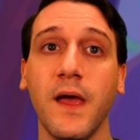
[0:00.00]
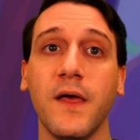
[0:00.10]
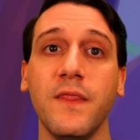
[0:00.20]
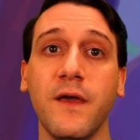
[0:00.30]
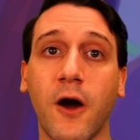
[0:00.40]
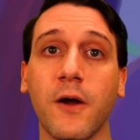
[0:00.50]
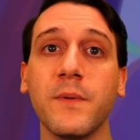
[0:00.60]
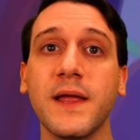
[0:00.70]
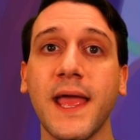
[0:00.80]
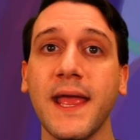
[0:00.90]
The armor
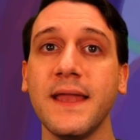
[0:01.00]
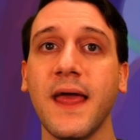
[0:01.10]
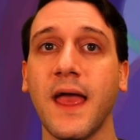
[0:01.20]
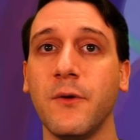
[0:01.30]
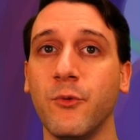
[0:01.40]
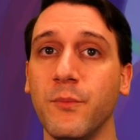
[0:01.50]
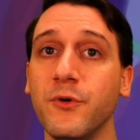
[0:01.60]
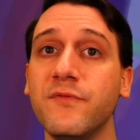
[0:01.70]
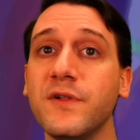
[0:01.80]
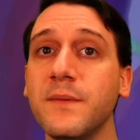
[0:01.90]
gain and
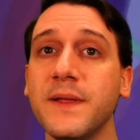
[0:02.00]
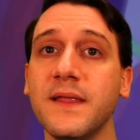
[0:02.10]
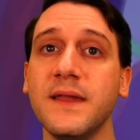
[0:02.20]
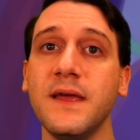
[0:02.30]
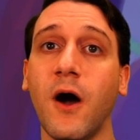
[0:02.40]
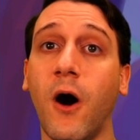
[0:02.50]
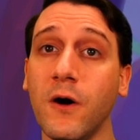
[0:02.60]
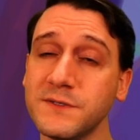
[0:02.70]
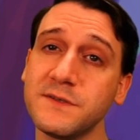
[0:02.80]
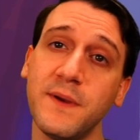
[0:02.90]
removal ability
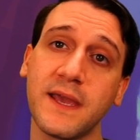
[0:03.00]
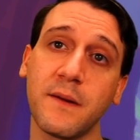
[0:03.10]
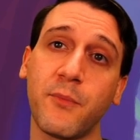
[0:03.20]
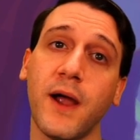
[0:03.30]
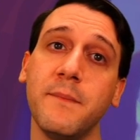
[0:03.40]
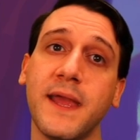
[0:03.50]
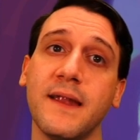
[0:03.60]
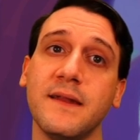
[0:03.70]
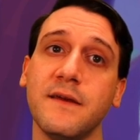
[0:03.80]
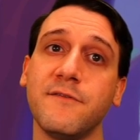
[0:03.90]
also make it a prime
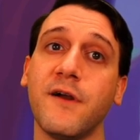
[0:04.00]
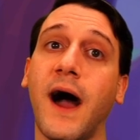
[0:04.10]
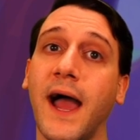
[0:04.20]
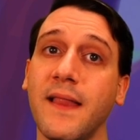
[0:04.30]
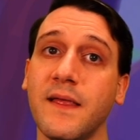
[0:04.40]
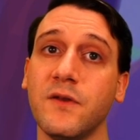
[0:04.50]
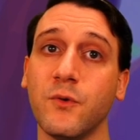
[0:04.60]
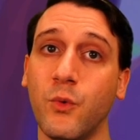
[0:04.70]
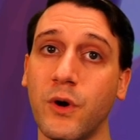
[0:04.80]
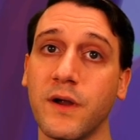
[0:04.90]
candidate for Highlander
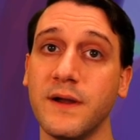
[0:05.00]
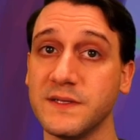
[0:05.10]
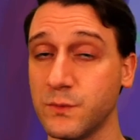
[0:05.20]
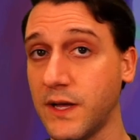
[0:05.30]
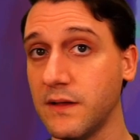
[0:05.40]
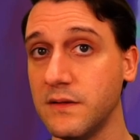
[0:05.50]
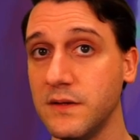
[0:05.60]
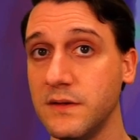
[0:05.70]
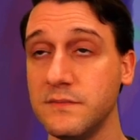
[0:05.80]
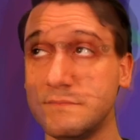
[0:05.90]
Warrior as well.
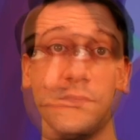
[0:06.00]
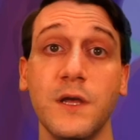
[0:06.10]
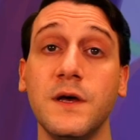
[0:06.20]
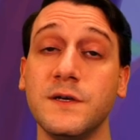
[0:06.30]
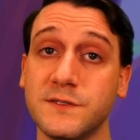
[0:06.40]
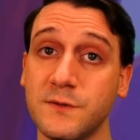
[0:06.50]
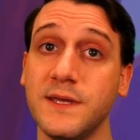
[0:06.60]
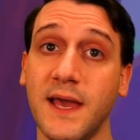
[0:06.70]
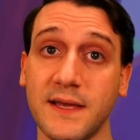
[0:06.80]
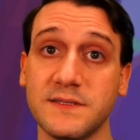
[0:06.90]
So
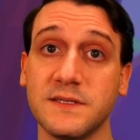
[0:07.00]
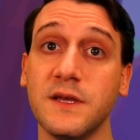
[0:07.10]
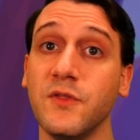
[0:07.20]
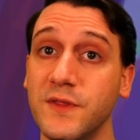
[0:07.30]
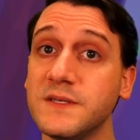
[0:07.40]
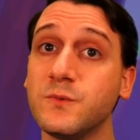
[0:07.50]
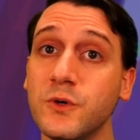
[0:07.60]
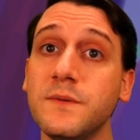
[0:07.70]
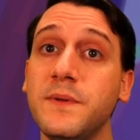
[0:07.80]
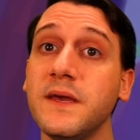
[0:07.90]
yes, this
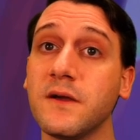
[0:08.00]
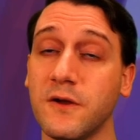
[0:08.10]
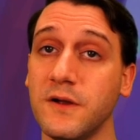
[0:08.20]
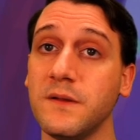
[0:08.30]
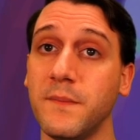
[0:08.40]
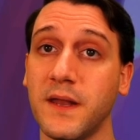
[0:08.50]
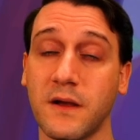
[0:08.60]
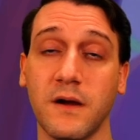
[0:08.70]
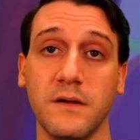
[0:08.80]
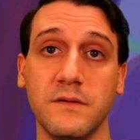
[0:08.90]
would be a current meta
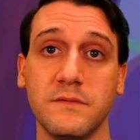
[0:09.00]
card.